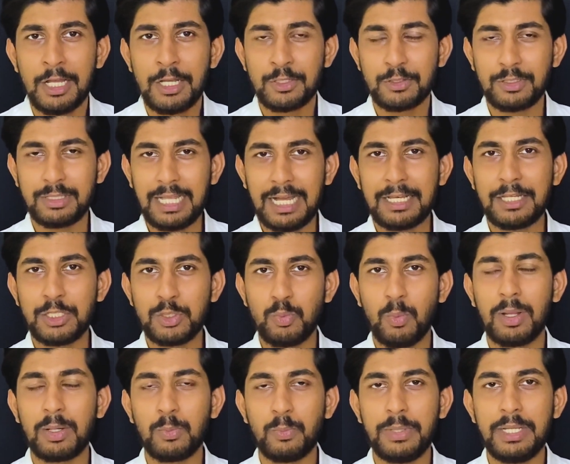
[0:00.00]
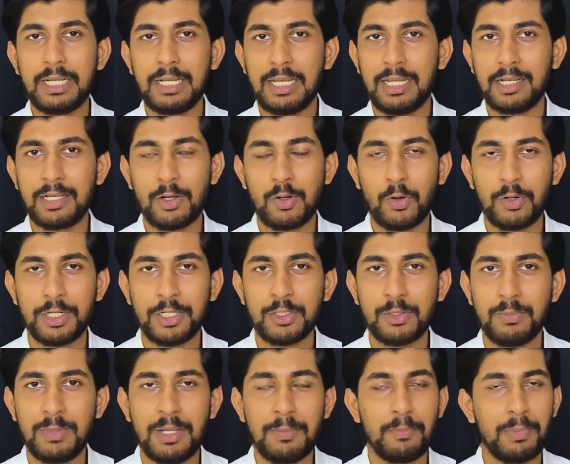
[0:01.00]
So that is one weak link according
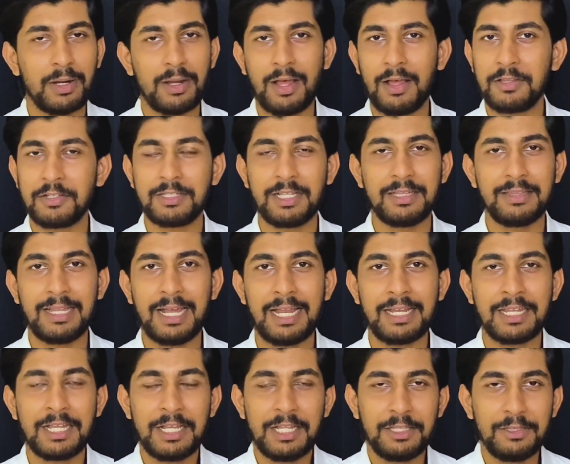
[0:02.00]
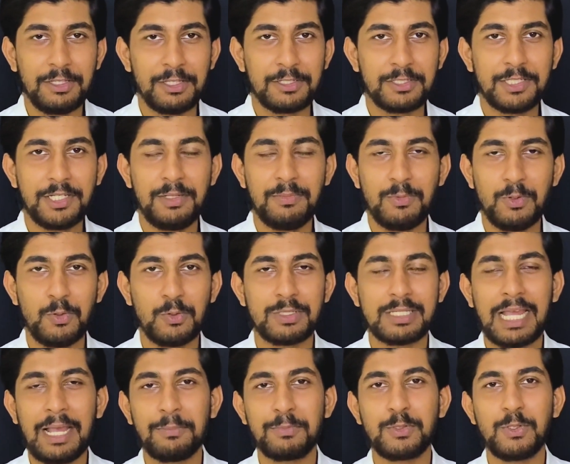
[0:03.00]
to me, but other than that, this team looks
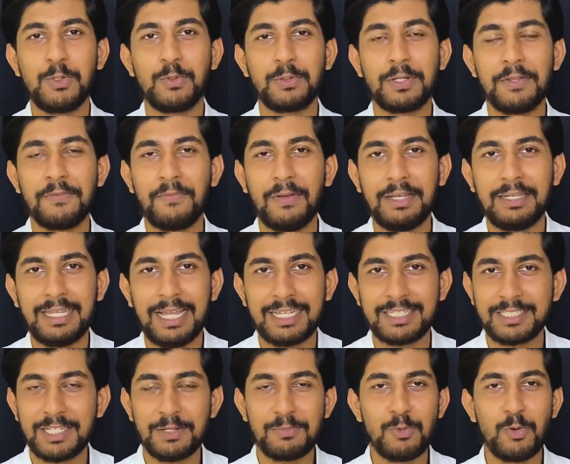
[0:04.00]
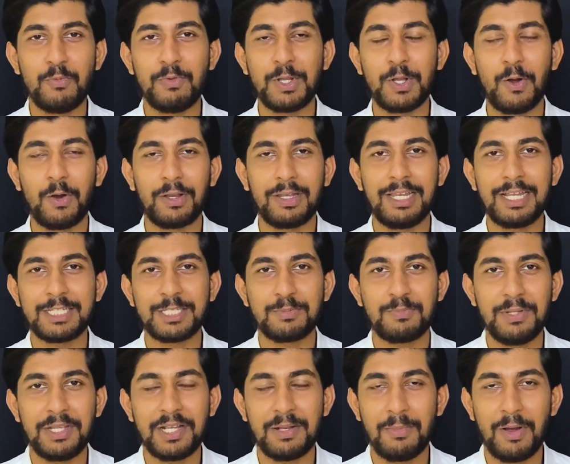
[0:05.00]
absolutely fantastic. Moving on, let's
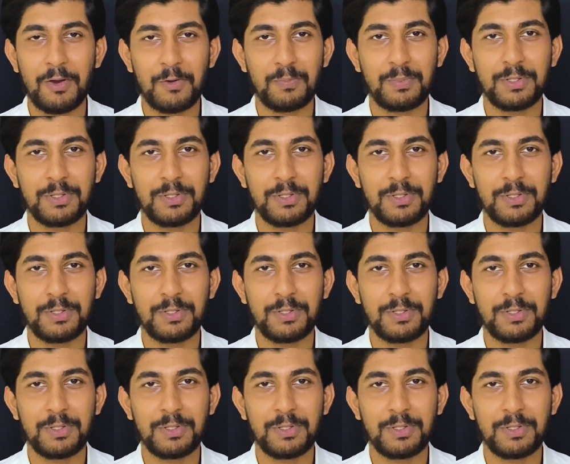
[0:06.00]
speak about